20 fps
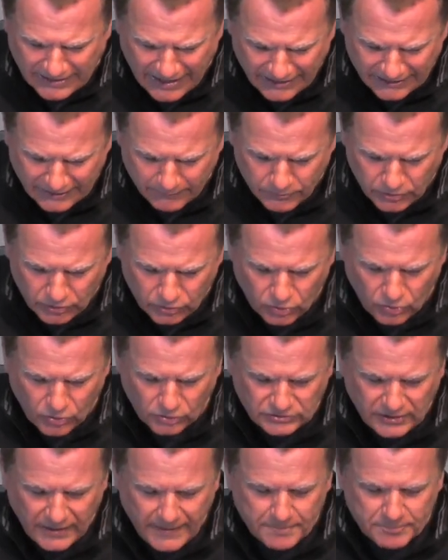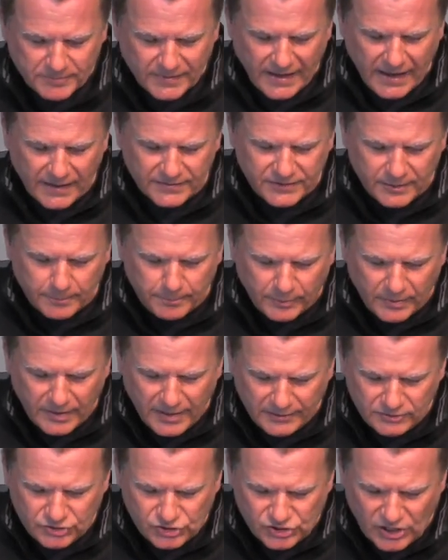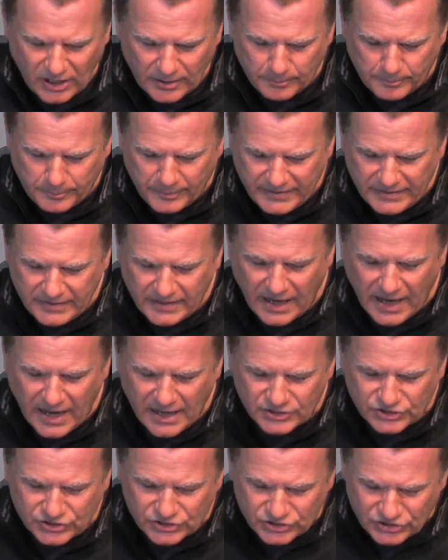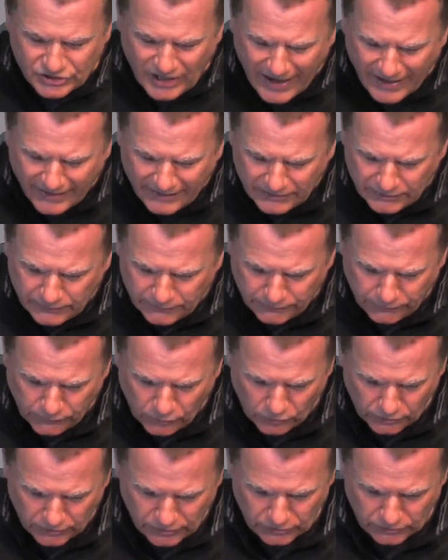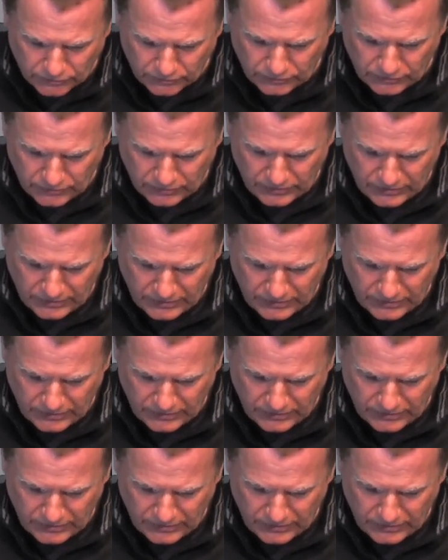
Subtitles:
I am the Lord, and the blood shall be a sign for you